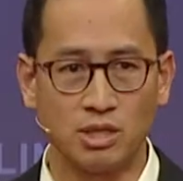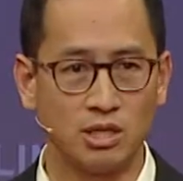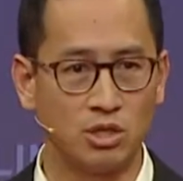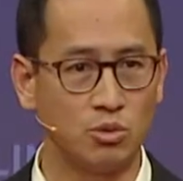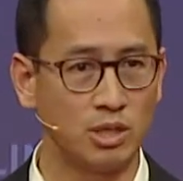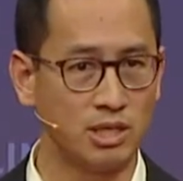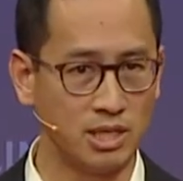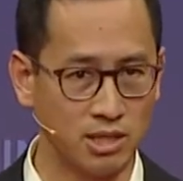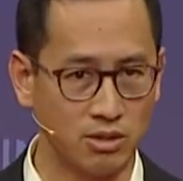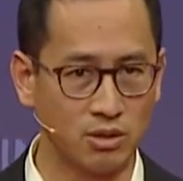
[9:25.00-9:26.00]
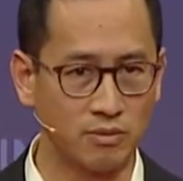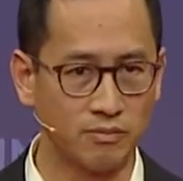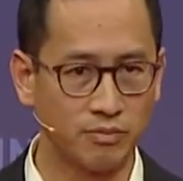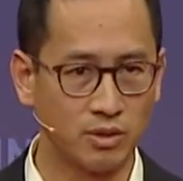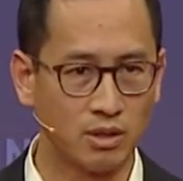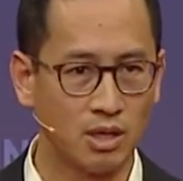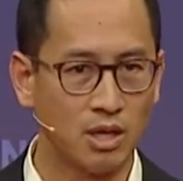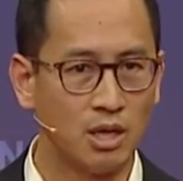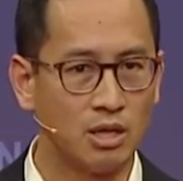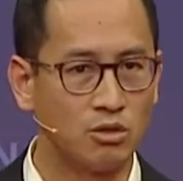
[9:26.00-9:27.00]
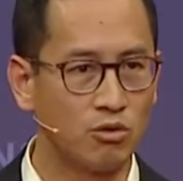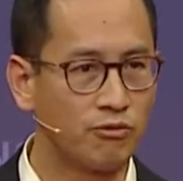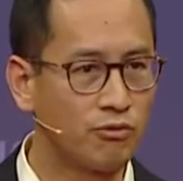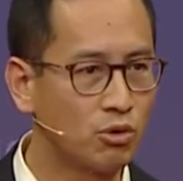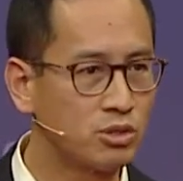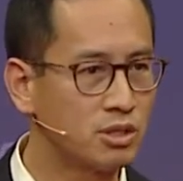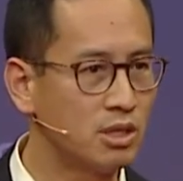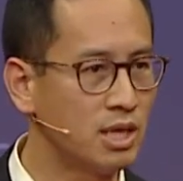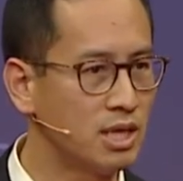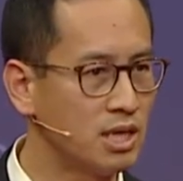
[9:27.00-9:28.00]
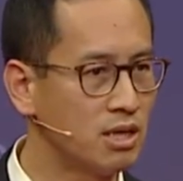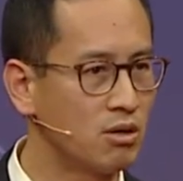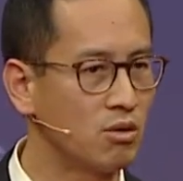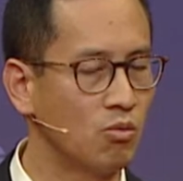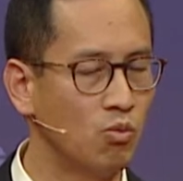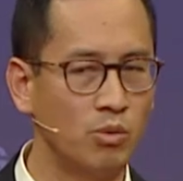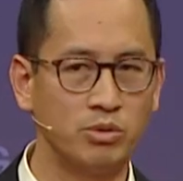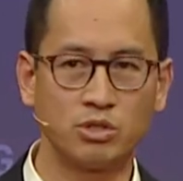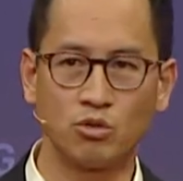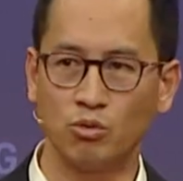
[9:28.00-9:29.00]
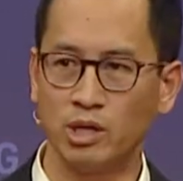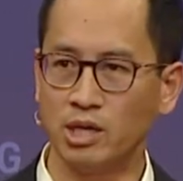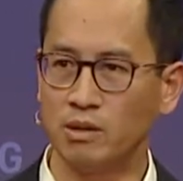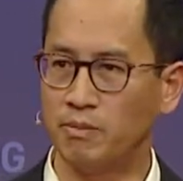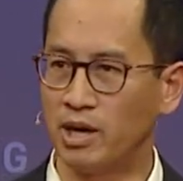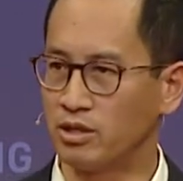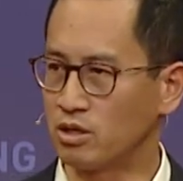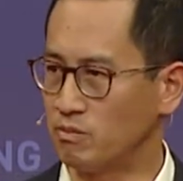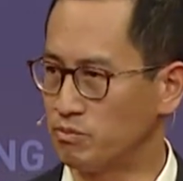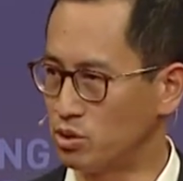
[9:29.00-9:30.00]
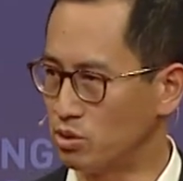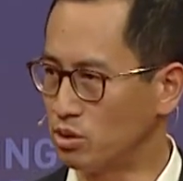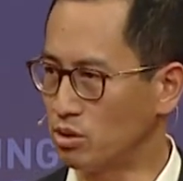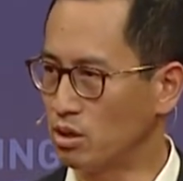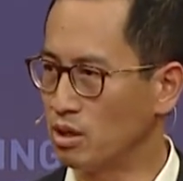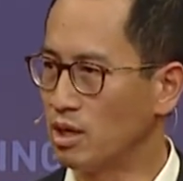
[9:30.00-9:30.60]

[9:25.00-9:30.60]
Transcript: that you can hear. You're first going to hear what was created by the computer,